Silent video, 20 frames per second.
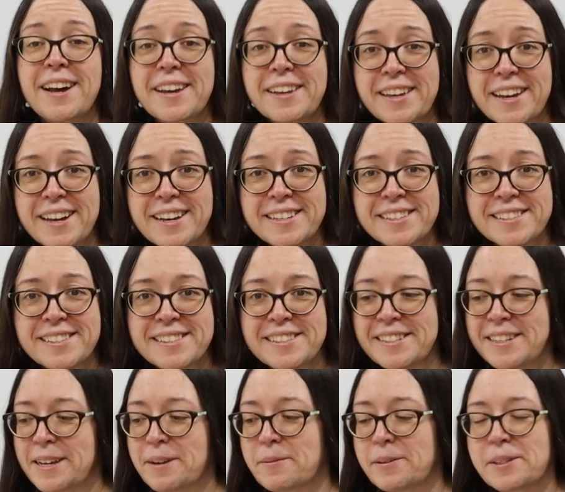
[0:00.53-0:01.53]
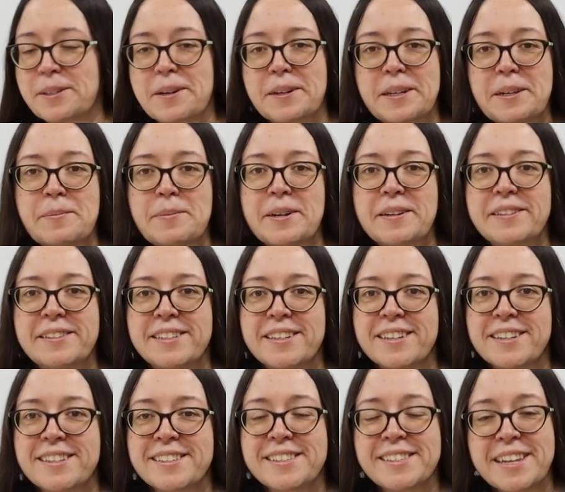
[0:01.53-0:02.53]
Hi guys, today we're talking about
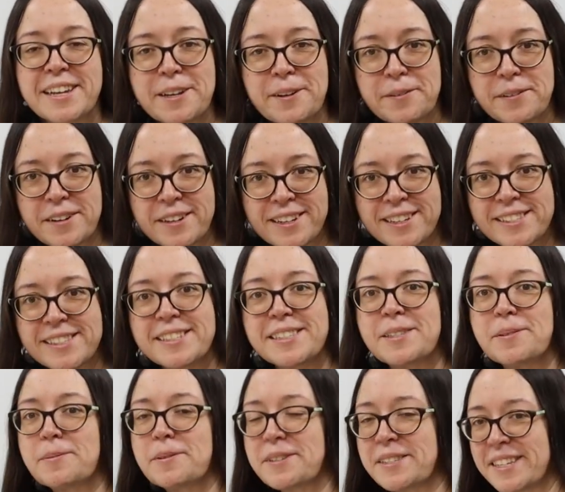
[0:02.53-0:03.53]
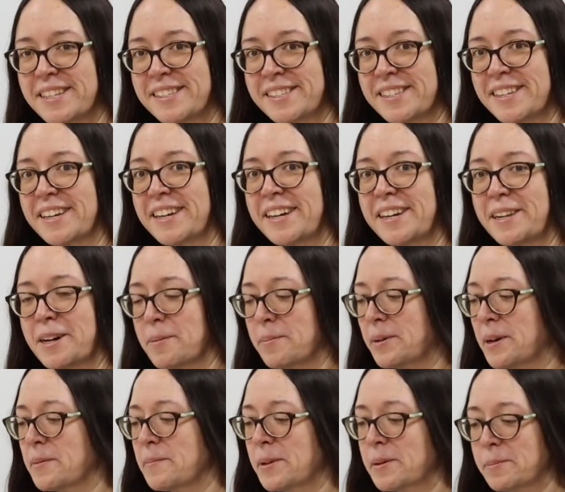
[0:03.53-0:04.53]
Sayonara Zetsubou-sensei, an
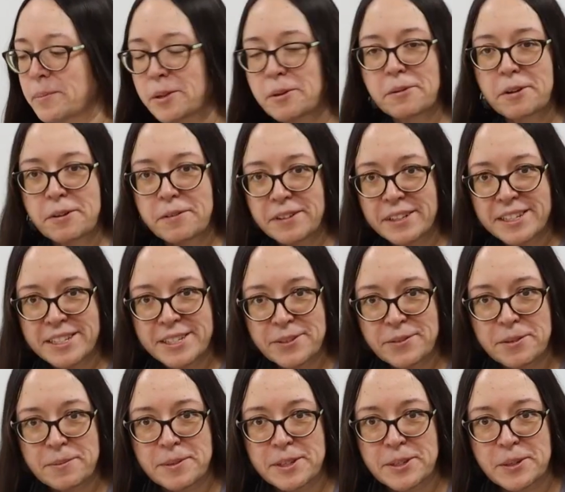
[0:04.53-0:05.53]
upcoming Blu-ray release from